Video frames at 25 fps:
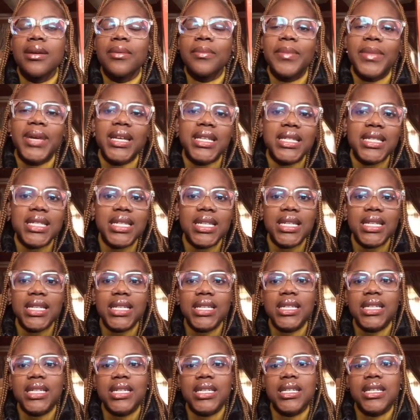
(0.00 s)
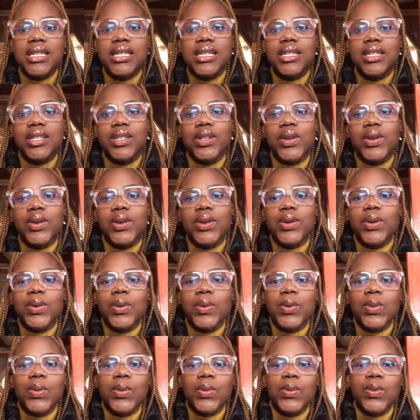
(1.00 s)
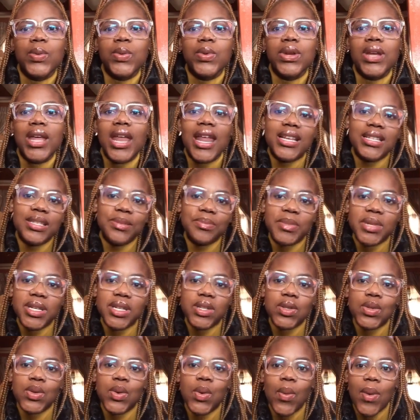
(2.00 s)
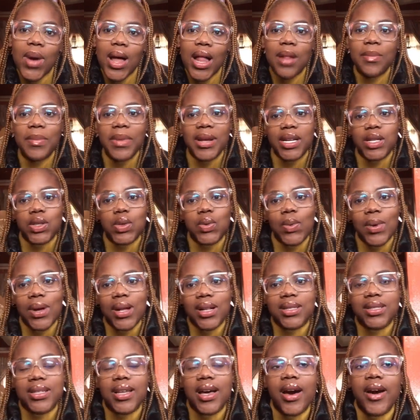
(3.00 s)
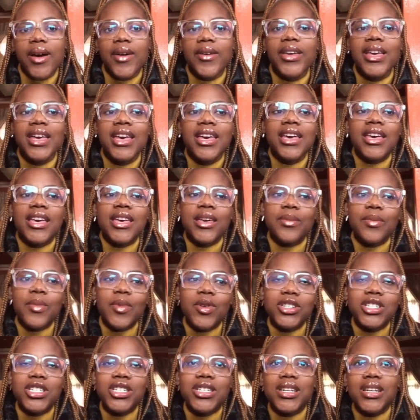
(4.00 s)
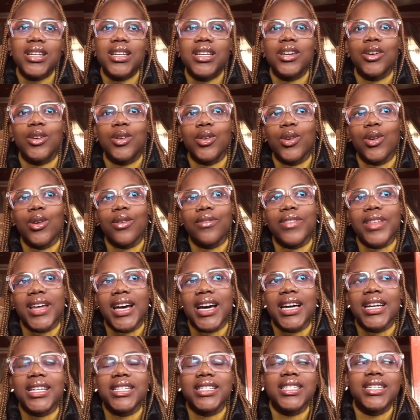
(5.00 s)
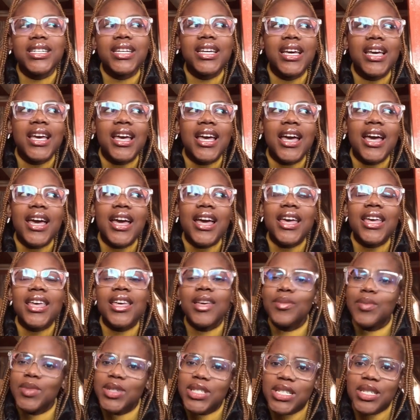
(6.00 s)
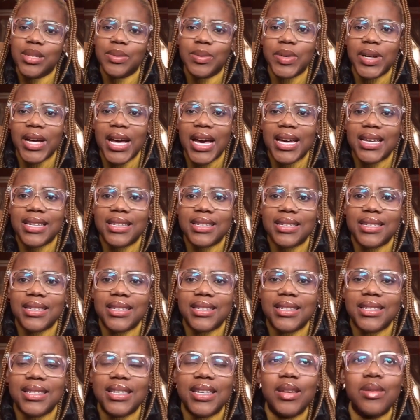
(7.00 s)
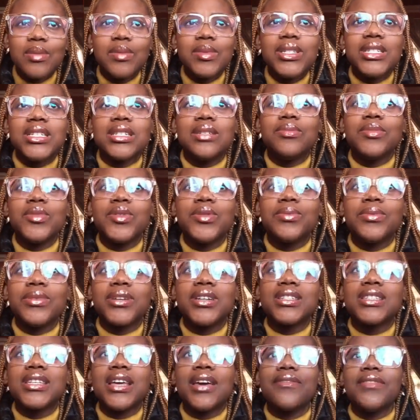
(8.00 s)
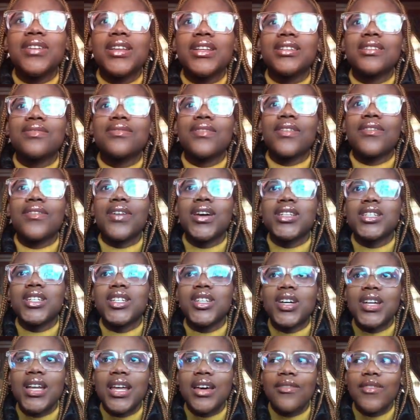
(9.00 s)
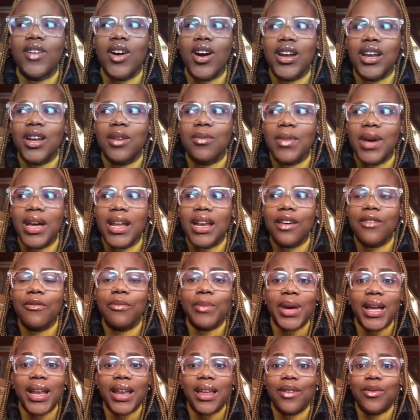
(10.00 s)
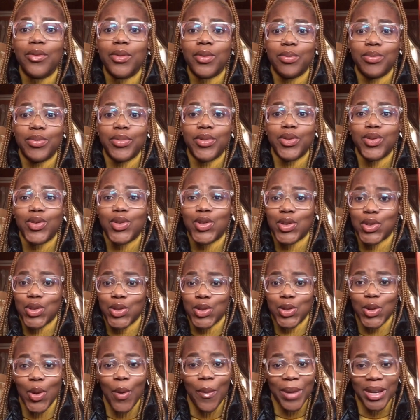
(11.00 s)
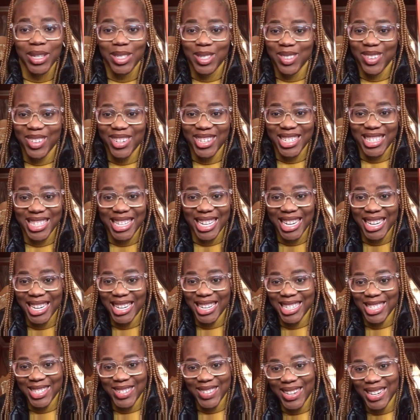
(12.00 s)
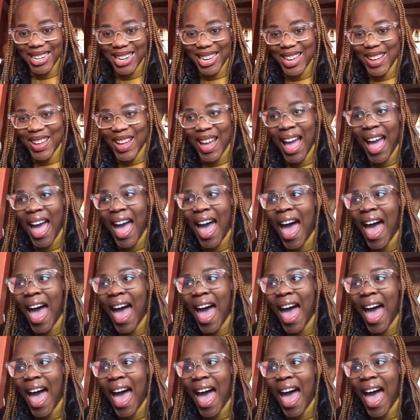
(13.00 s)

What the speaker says: mentally, it hasn't been so well, but it's well now, emotionally, and all of that. Kimudimu, guys, Kimudimu, because I feel as if I did not have God in my life would be so much worse than it is right now.